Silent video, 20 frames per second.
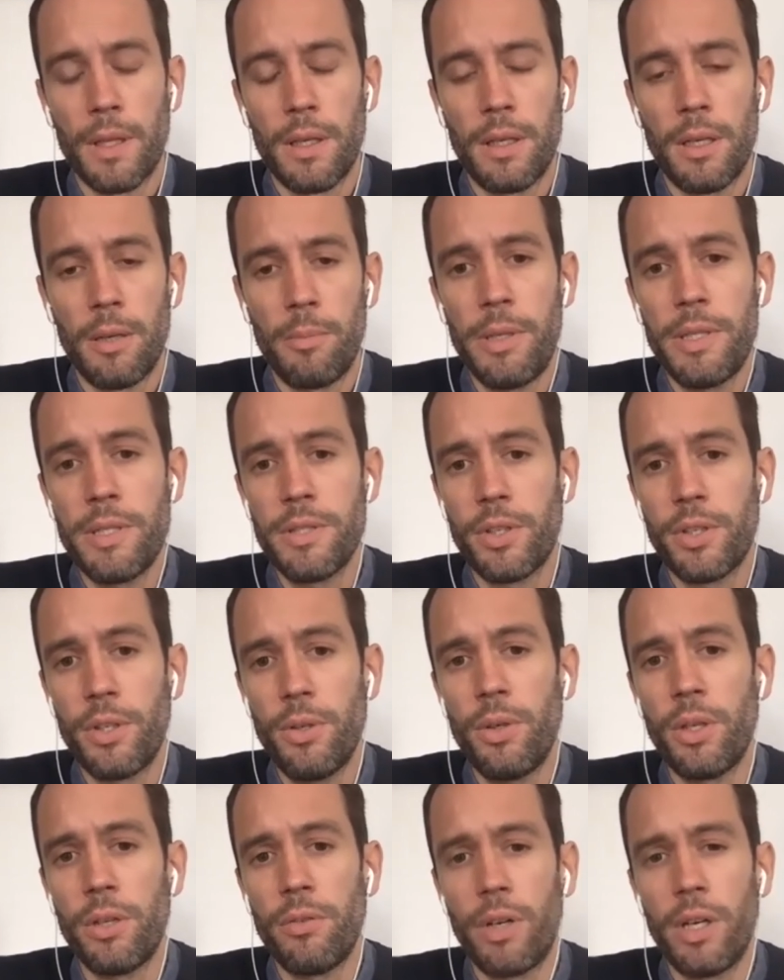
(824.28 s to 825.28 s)
peace and
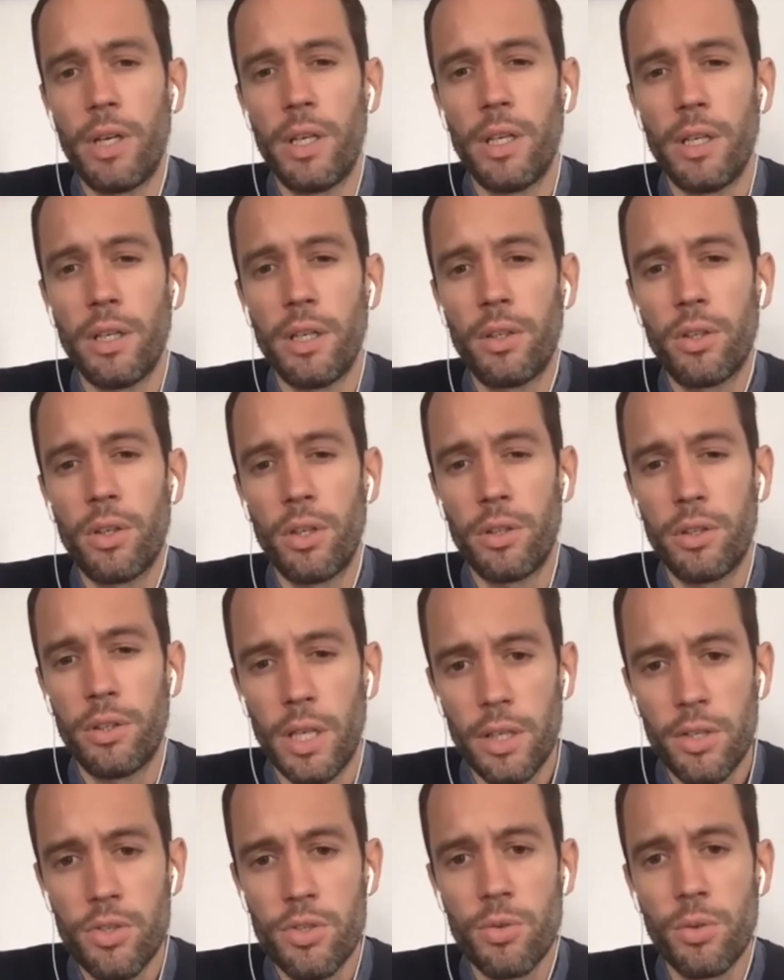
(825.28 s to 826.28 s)
security are very
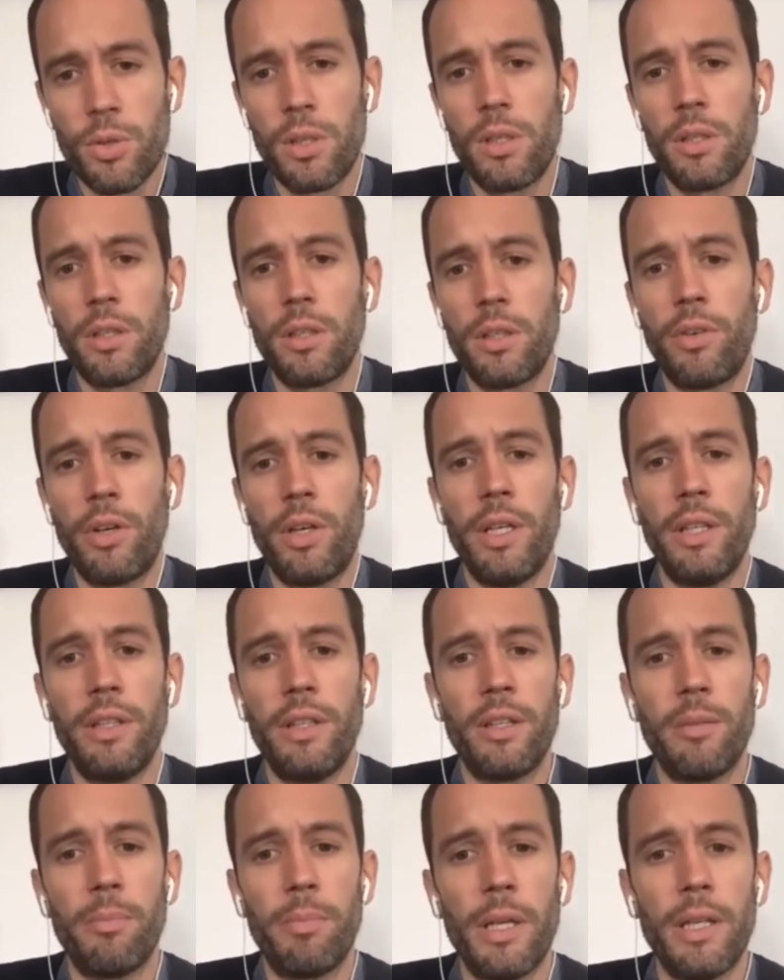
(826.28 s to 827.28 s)
contextual, they're very
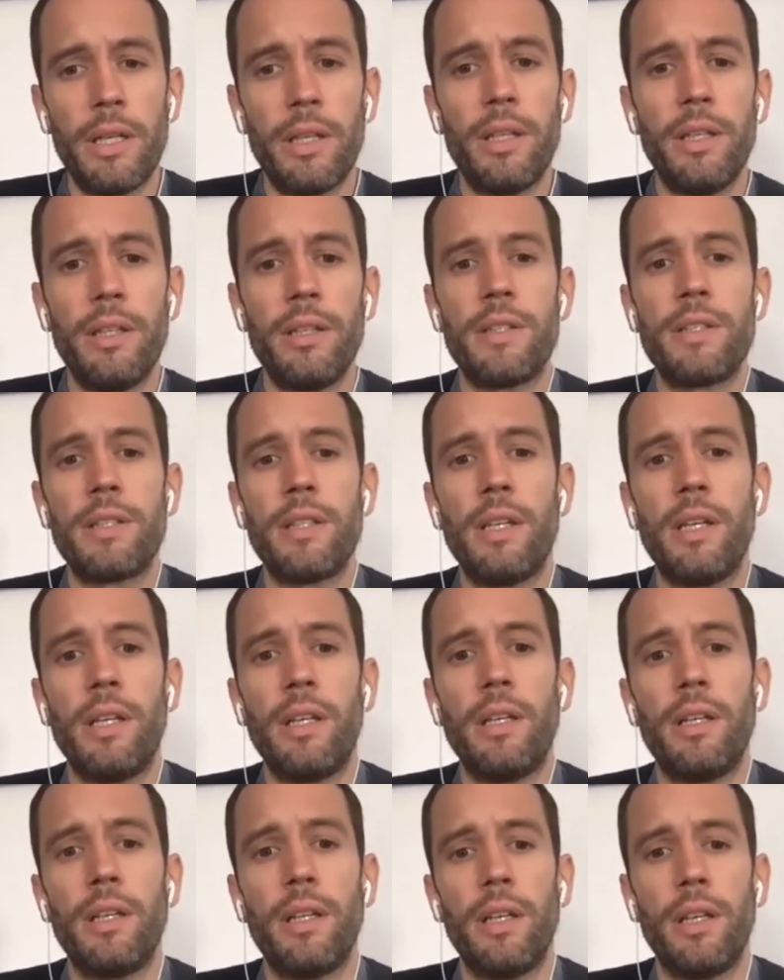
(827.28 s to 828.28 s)
interdependent
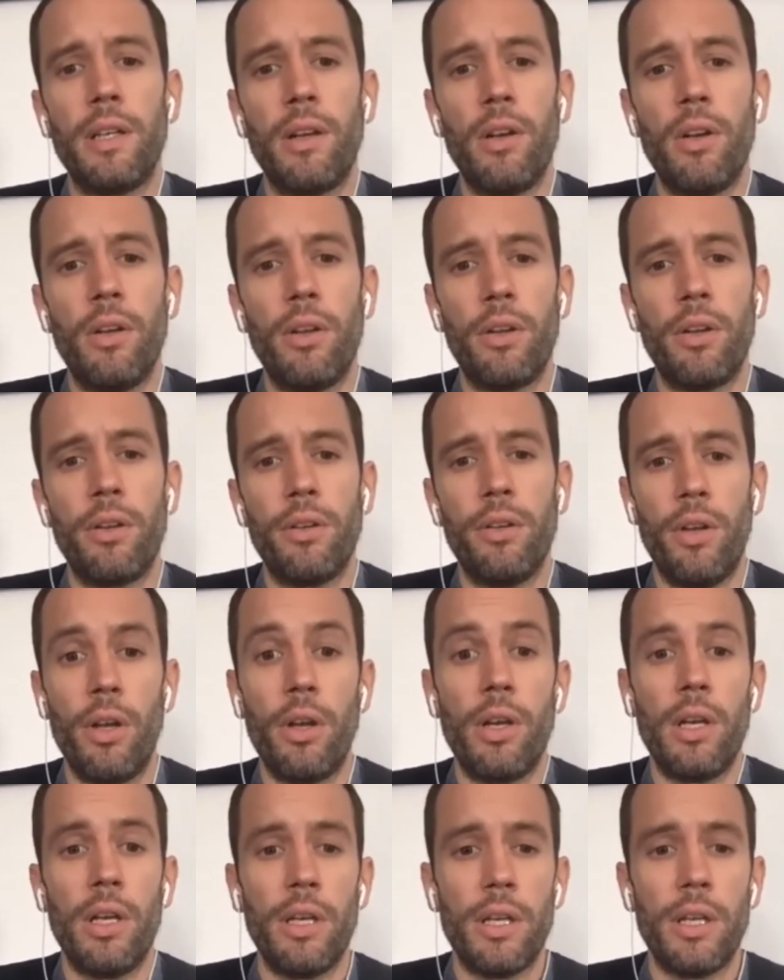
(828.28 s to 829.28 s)
and
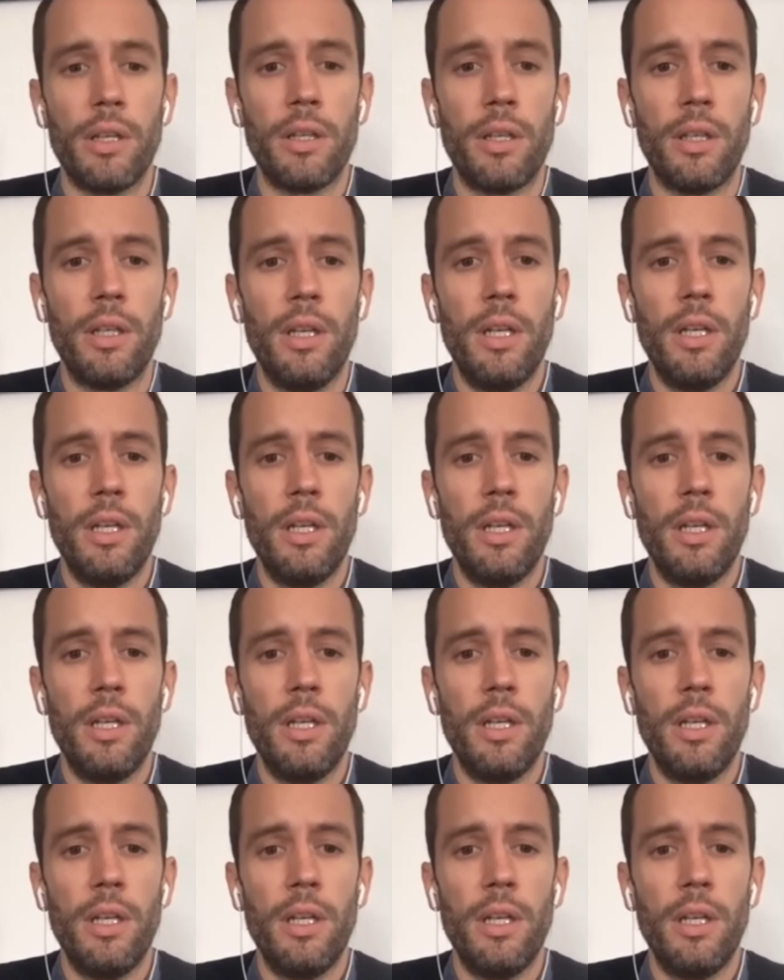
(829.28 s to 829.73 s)
non-linear.